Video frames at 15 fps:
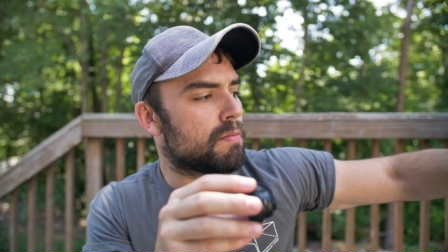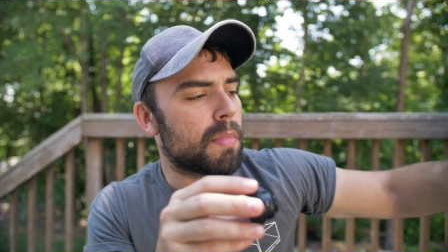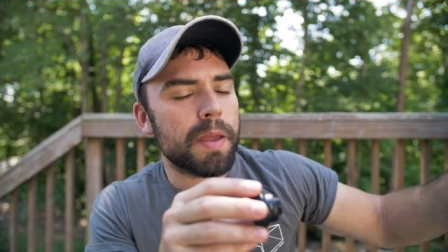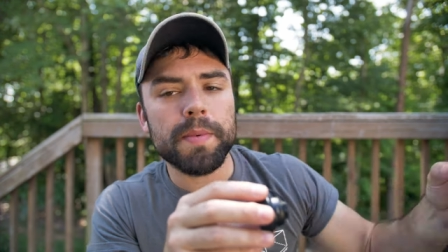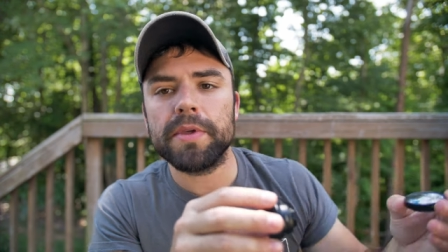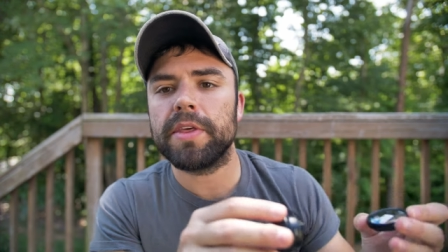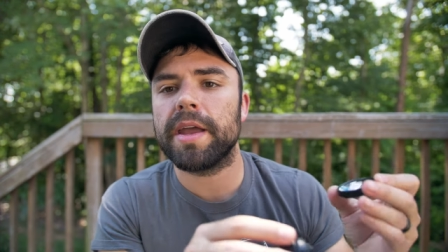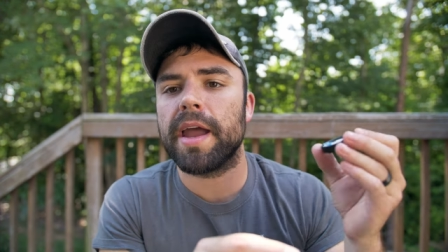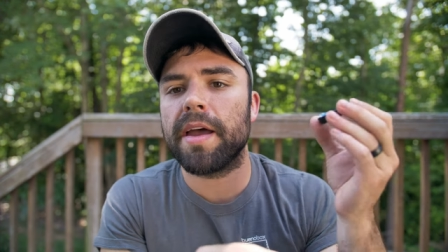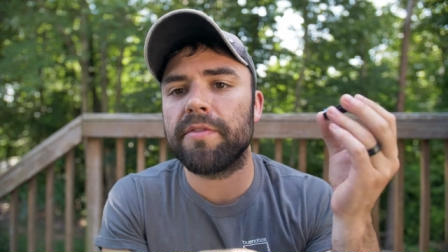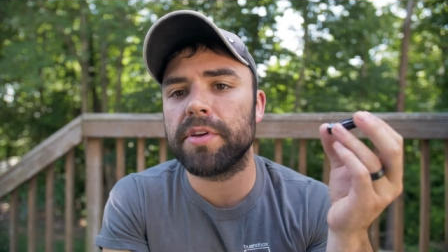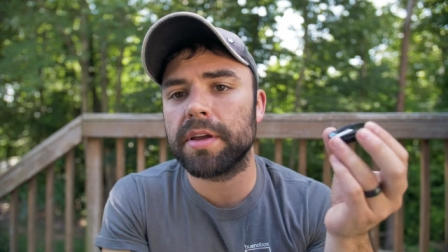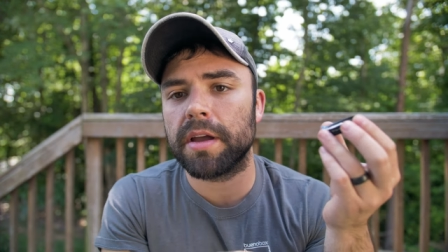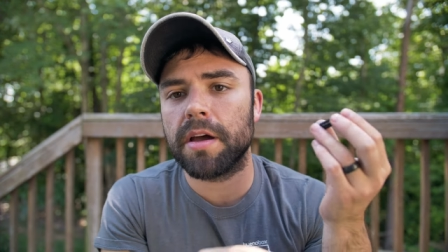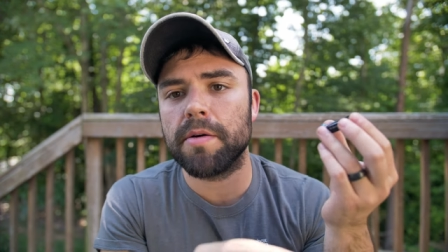Maybe they
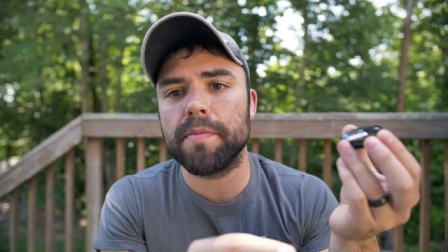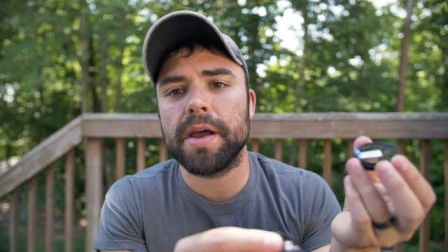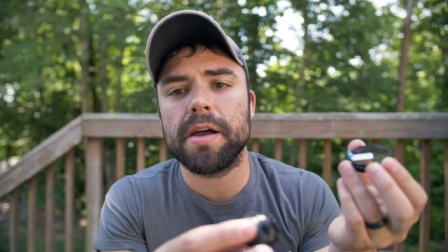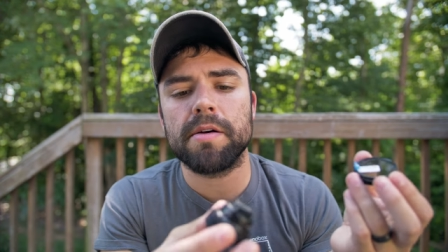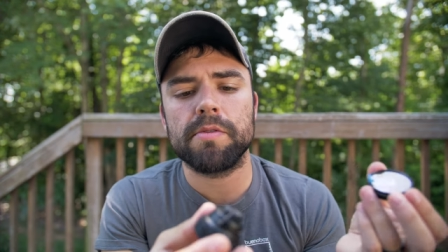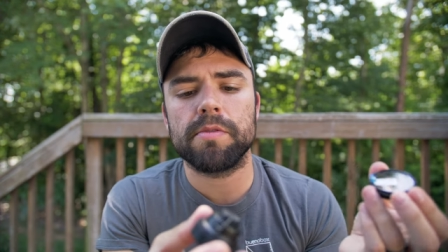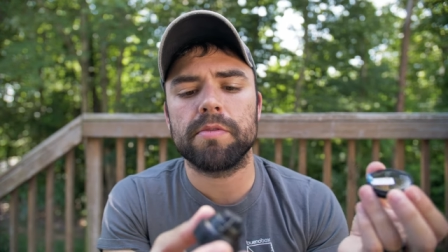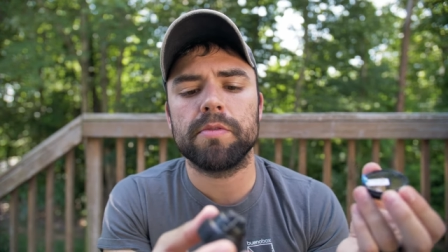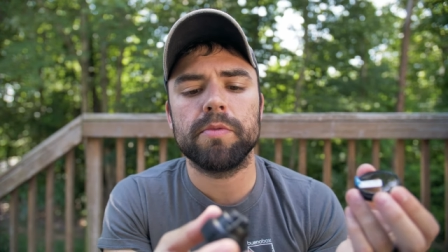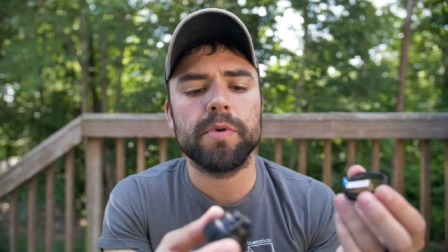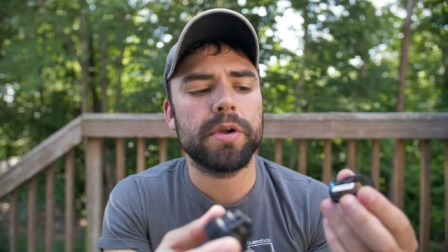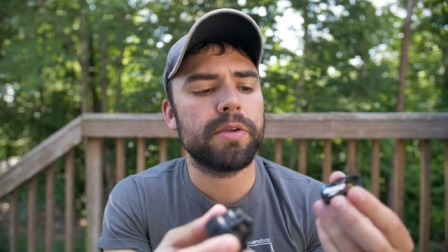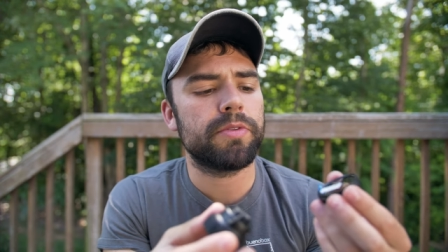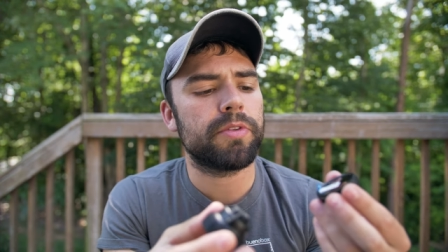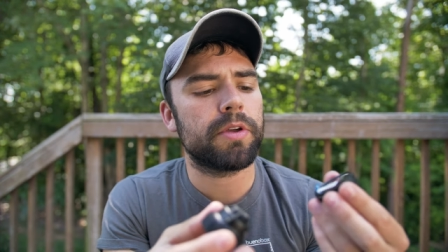haven't come out
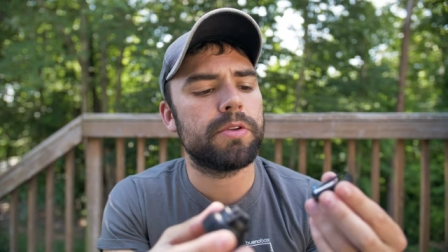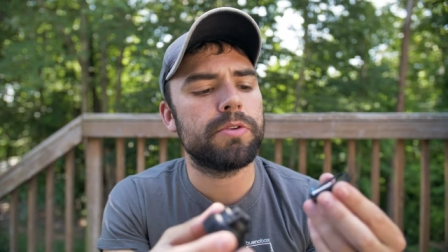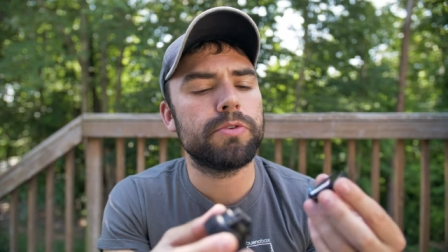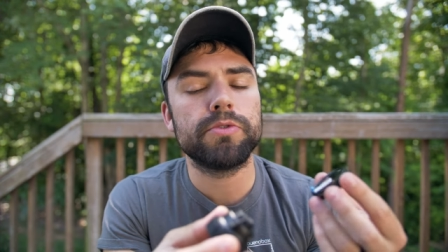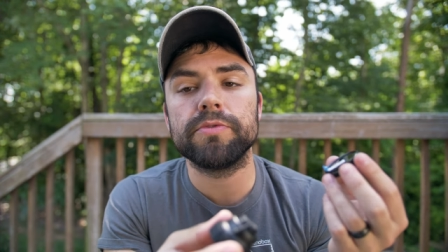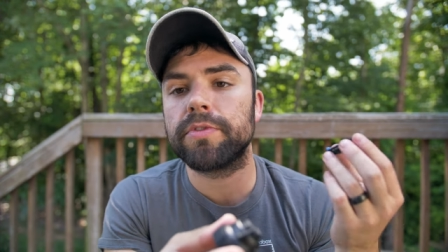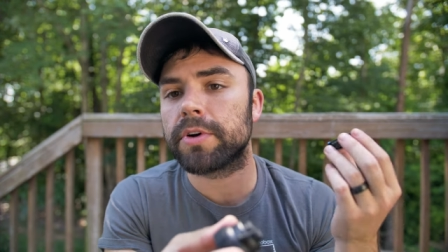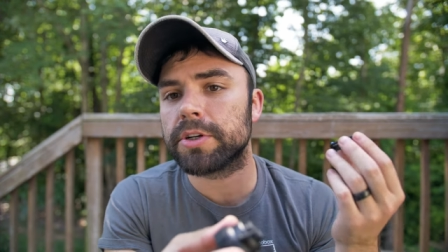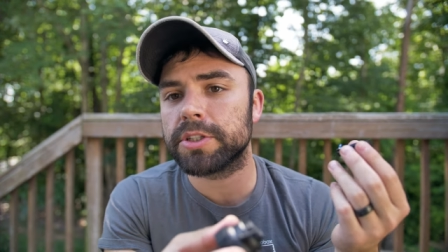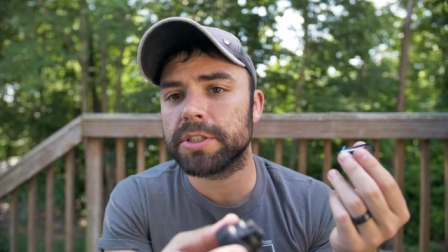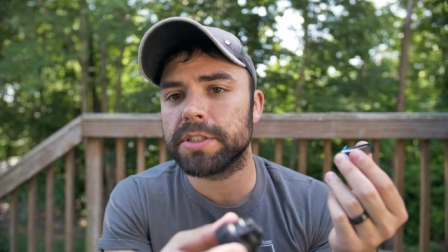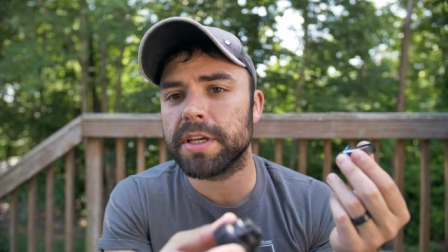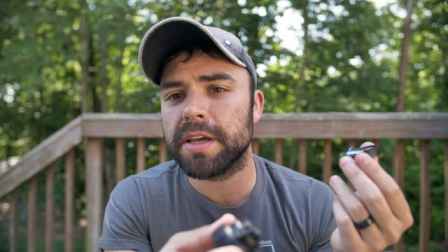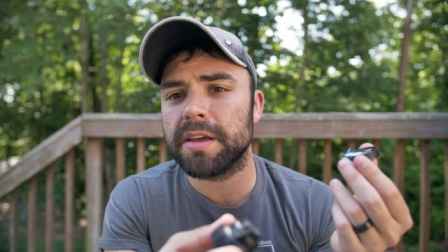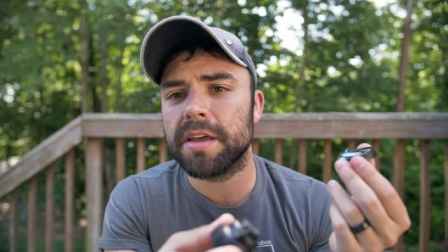with a new
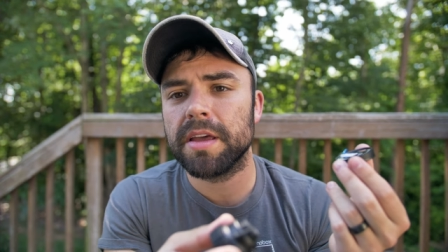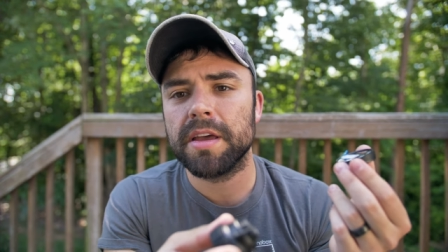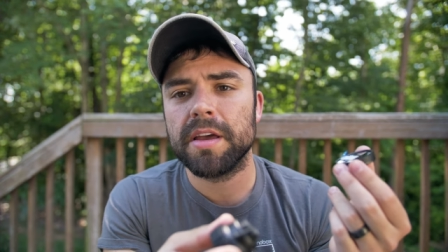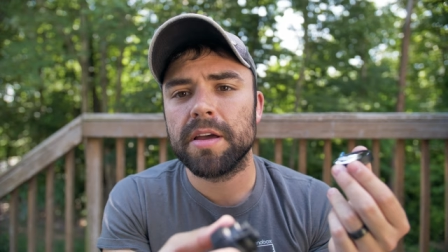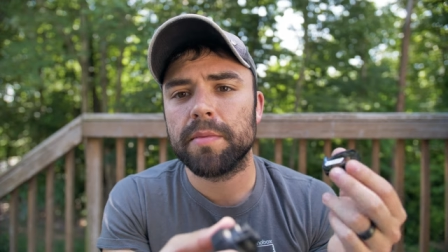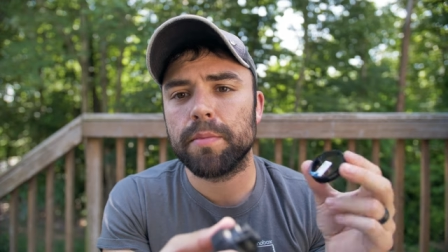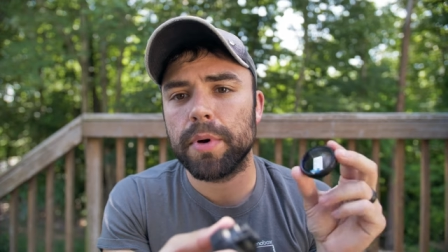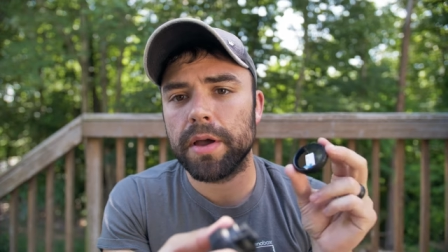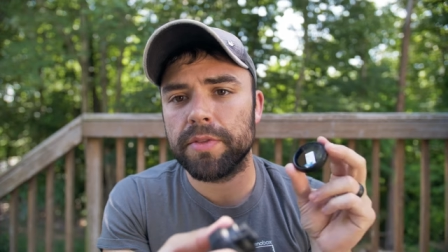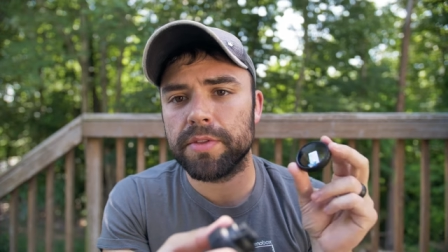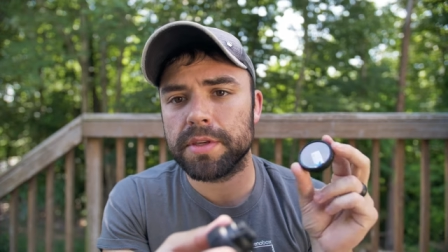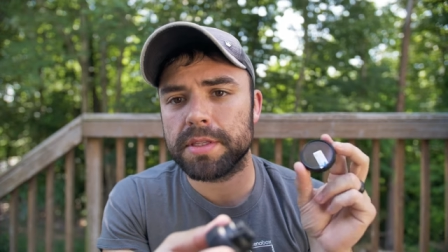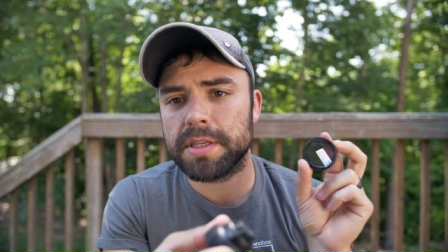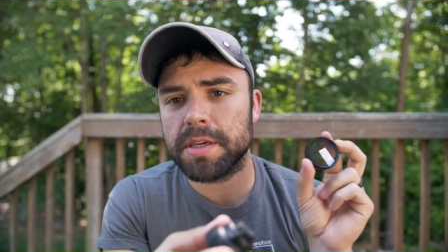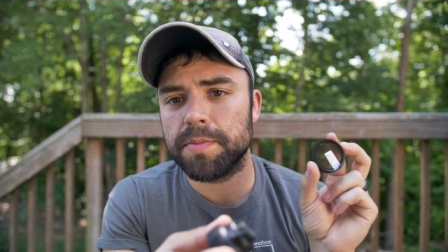version yet, but
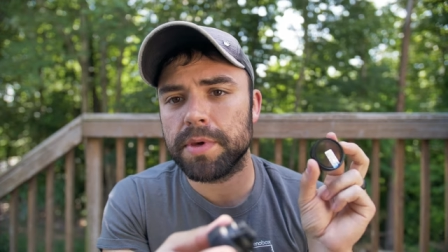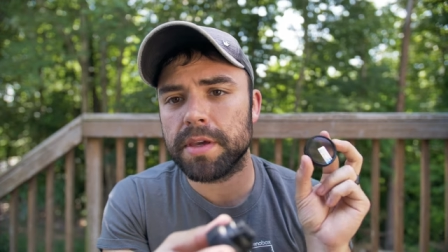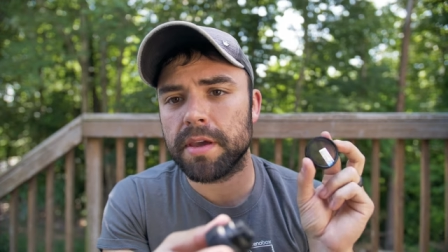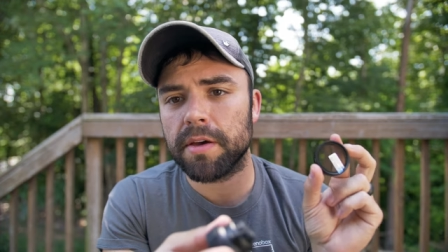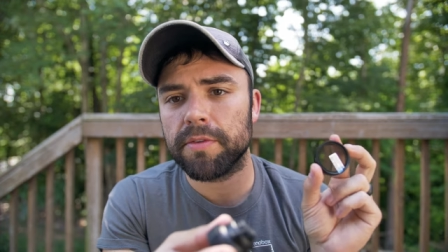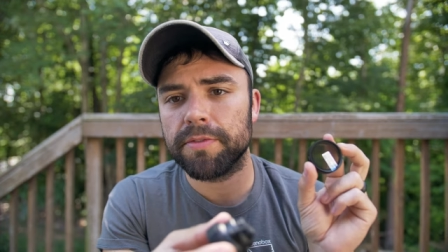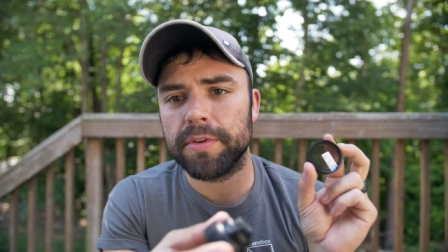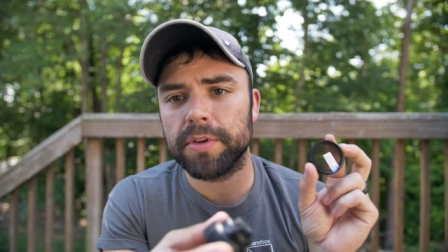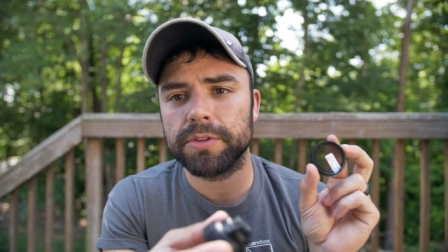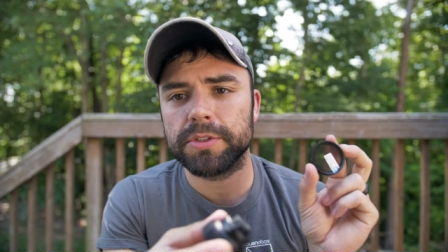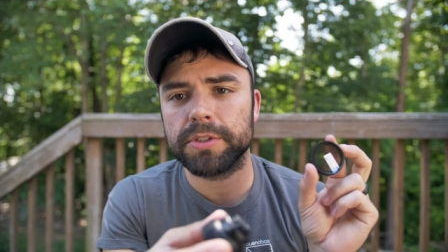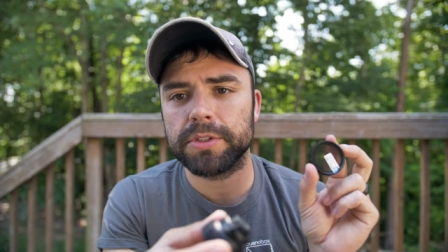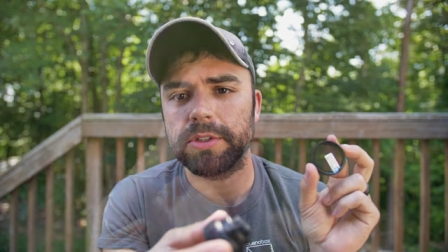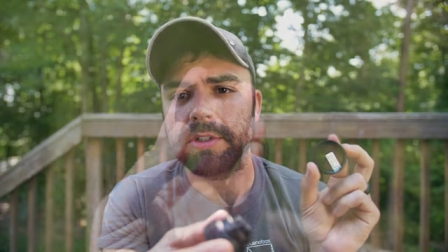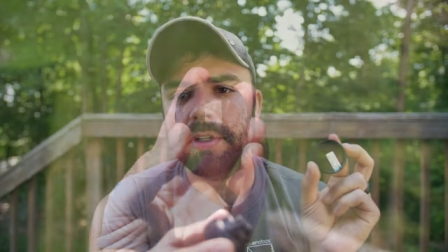the CPL
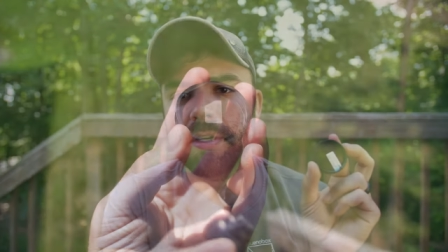filter